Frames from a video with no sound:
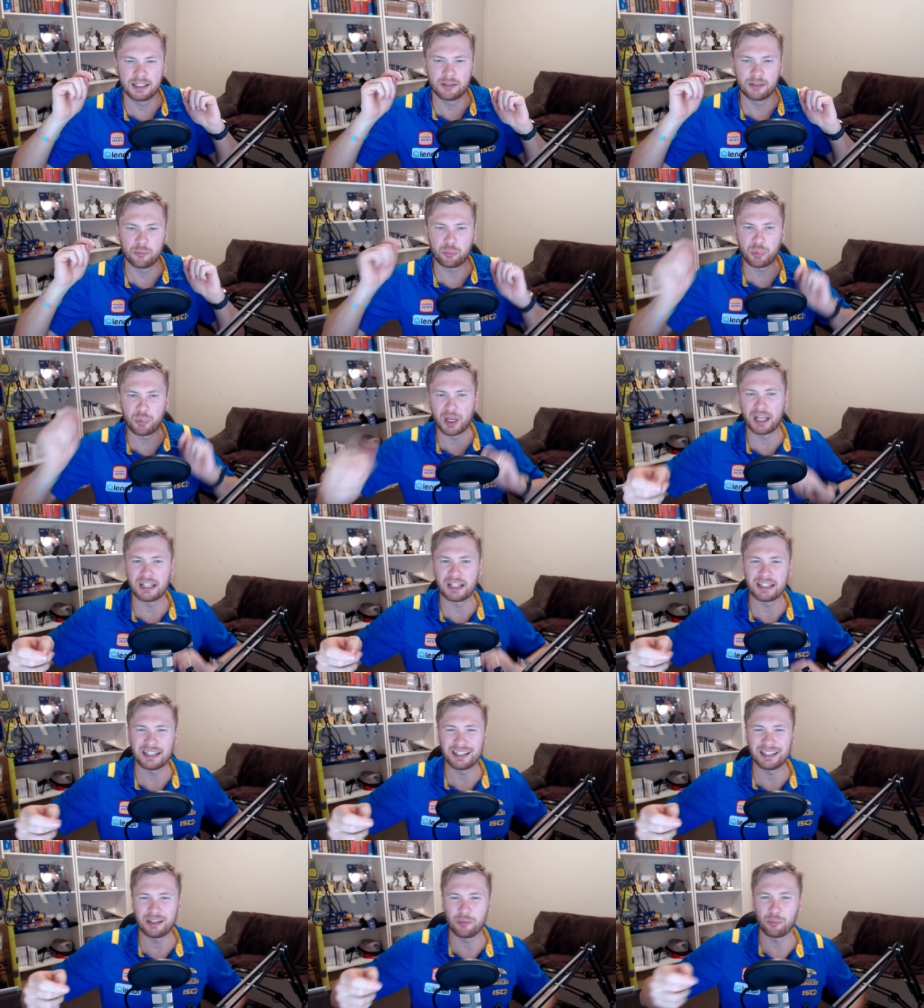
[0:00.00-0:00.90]
but
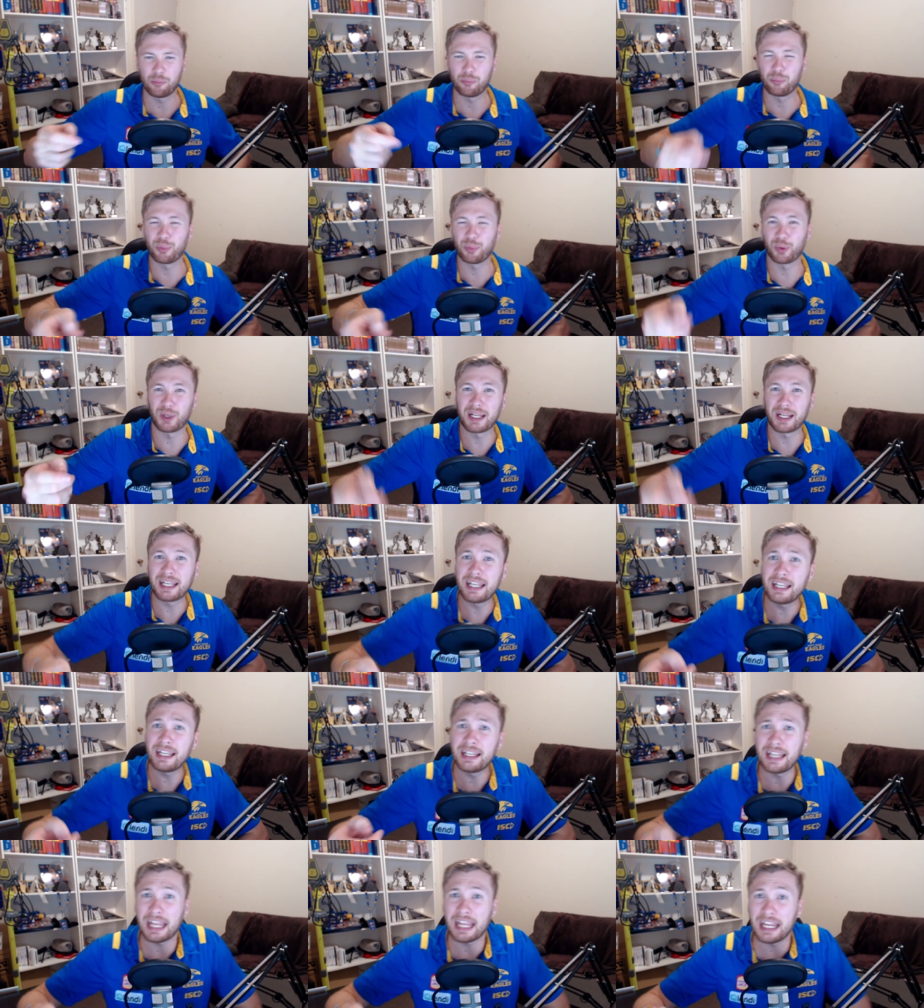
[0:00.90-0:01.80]

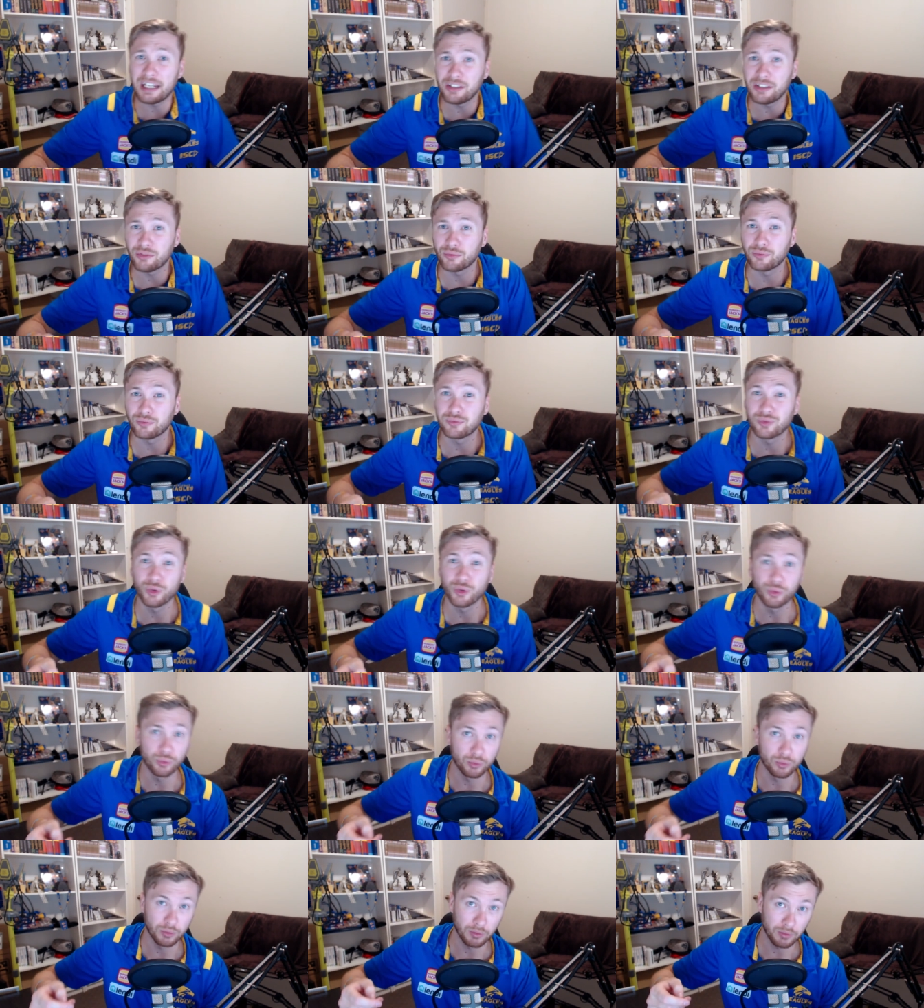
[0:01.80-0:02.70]
bringing in
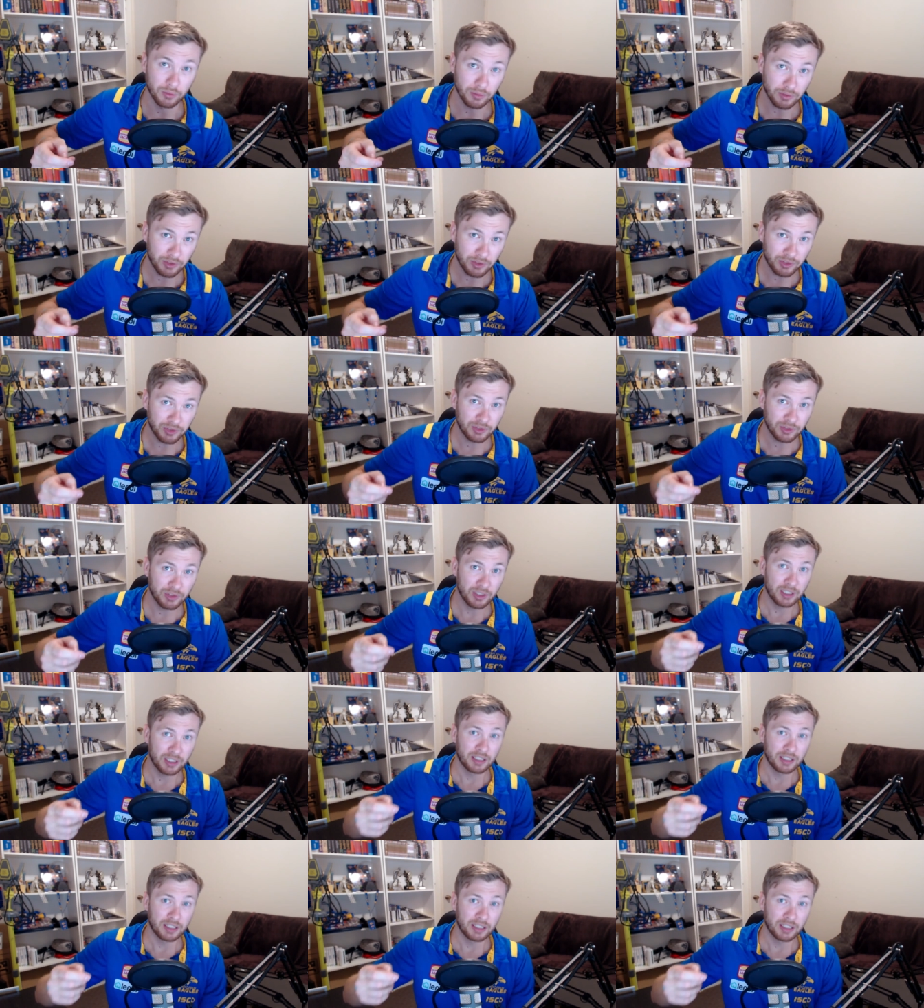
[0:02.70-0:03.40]
rules